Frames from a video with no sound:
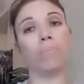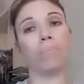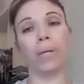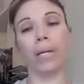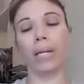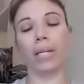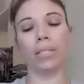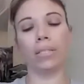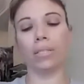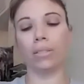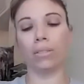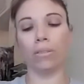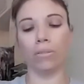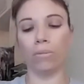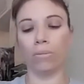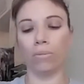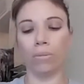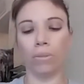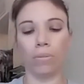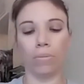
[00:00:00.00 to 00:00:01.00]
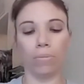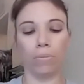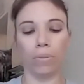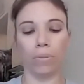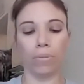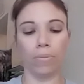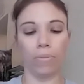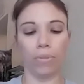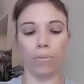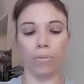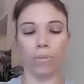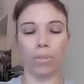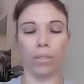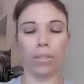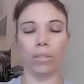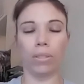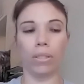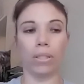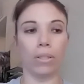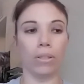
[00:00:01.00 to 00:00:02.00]
paid to review
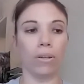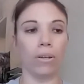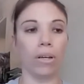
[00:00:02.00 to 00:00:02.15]
these either.